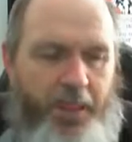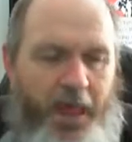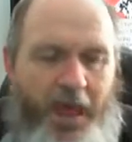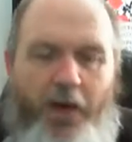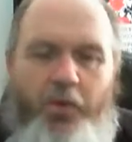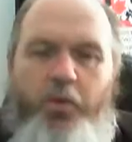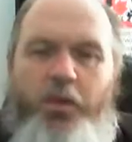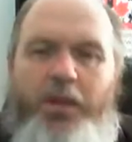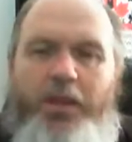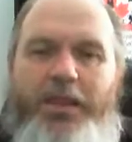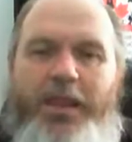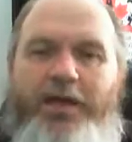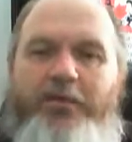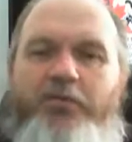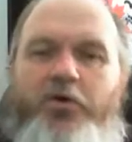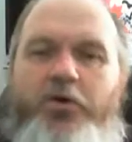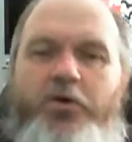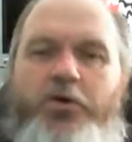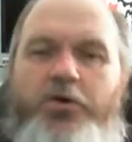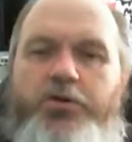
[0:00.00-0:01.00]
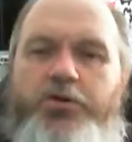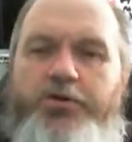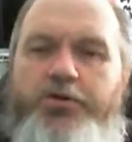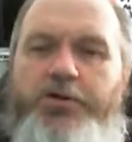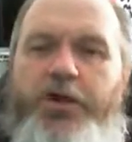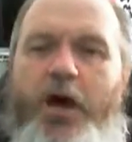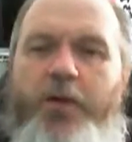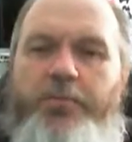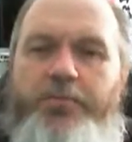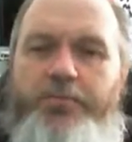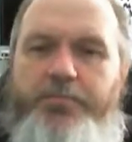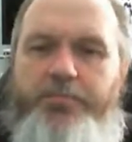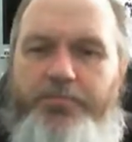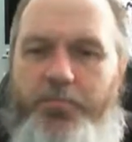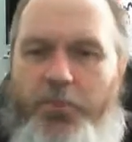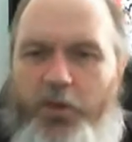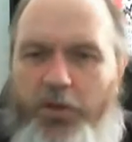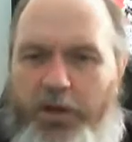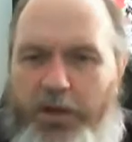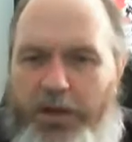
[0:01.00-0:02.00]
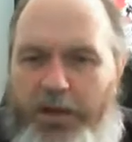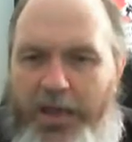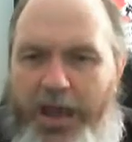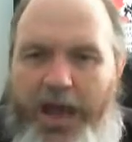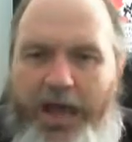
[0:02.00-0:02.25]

I will never stop, okay?